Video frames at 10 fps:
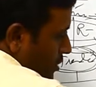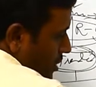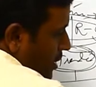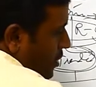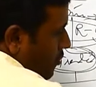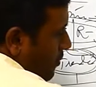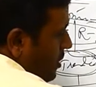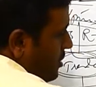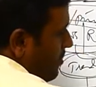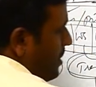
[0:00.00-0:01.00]
check it out. What
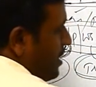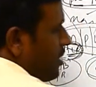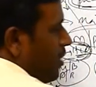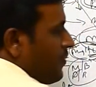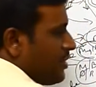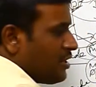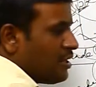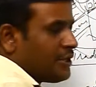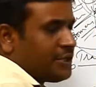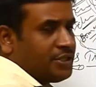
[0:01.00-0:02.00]
is the meaning of
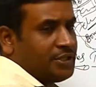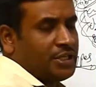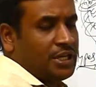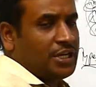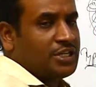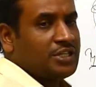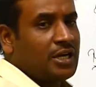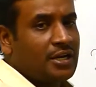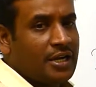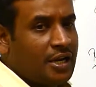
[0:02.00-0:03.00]

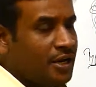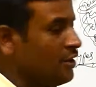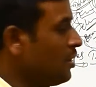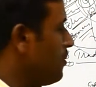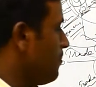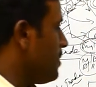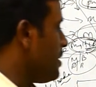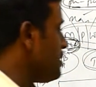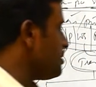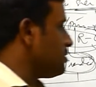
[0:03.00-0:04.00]
international trade?
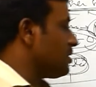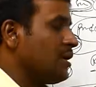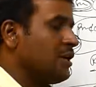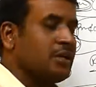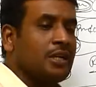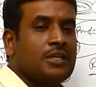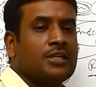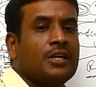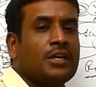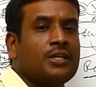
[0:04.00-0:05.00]
Means
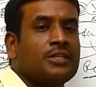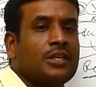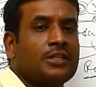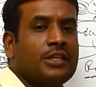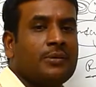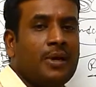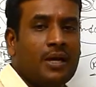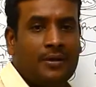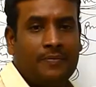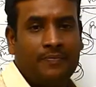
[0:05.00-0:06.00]
international trade is nothing
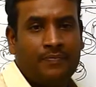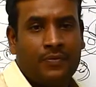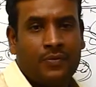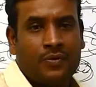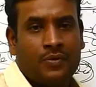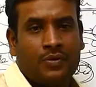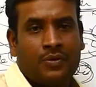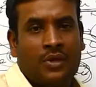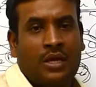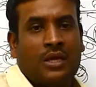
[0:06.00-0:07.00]
but
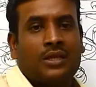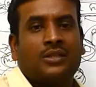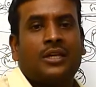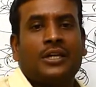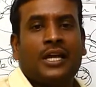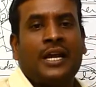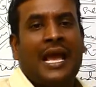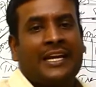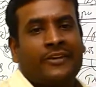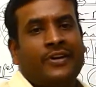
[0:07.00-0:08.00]
the trade
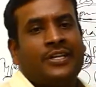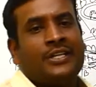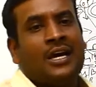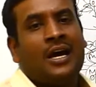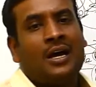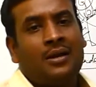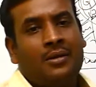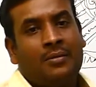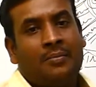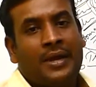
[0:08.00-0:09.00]
activities
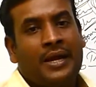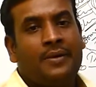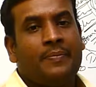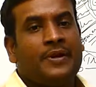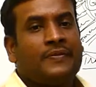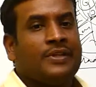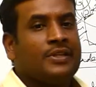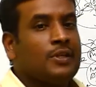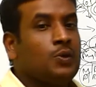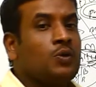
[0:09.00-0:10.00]
are made
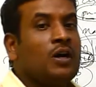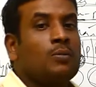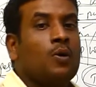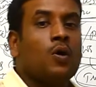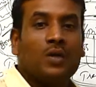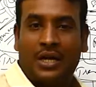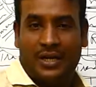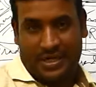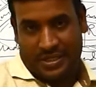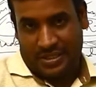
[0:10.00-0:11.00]
between the two or more
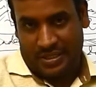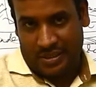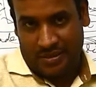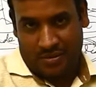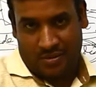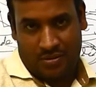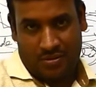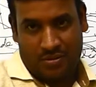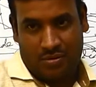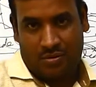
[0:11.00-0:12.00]
countries.
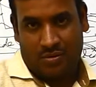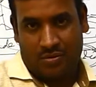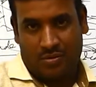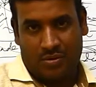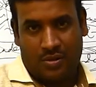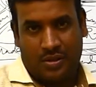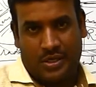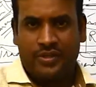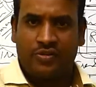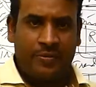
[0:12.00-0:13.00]

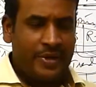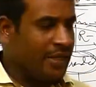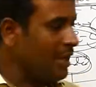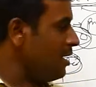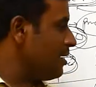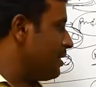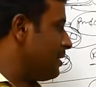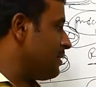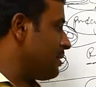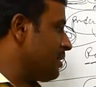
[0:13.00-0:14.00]
It should be the
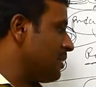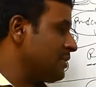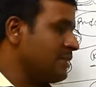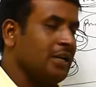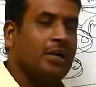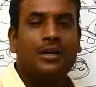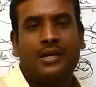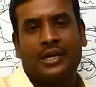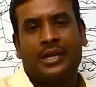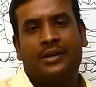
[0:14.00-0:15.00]
international
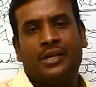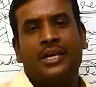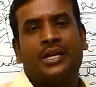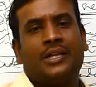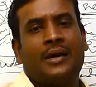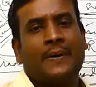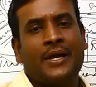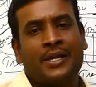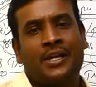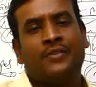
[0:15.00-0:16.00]
trade. Here the
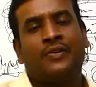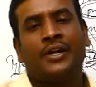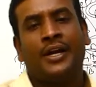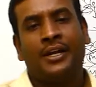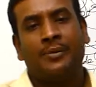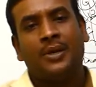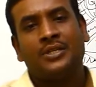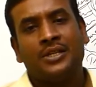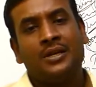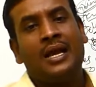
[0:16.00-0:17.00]
buyer is one country
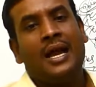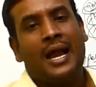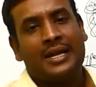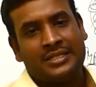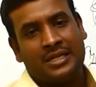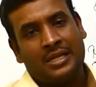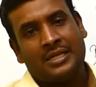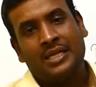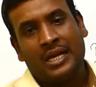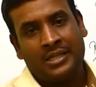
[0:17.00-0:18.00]
person and seller
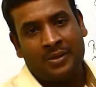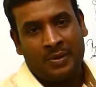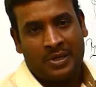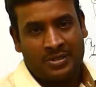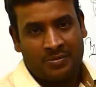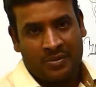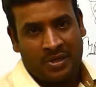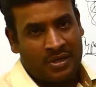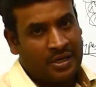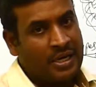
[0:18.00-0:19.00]
is another
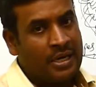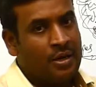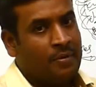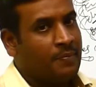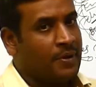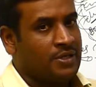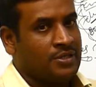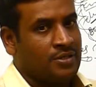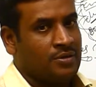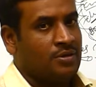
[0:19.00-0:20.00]
country
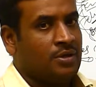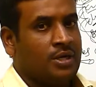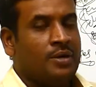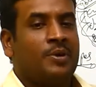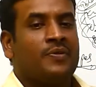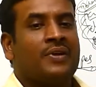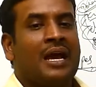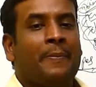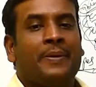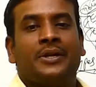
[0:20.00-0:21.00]
person. In between
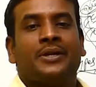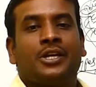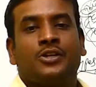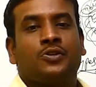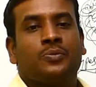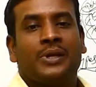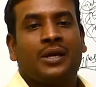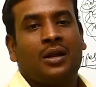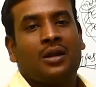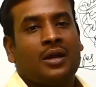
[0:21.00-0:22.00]
happening trade should be
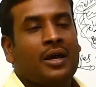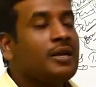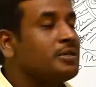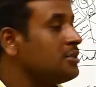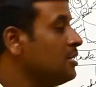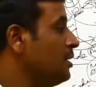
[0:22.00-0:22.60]
called as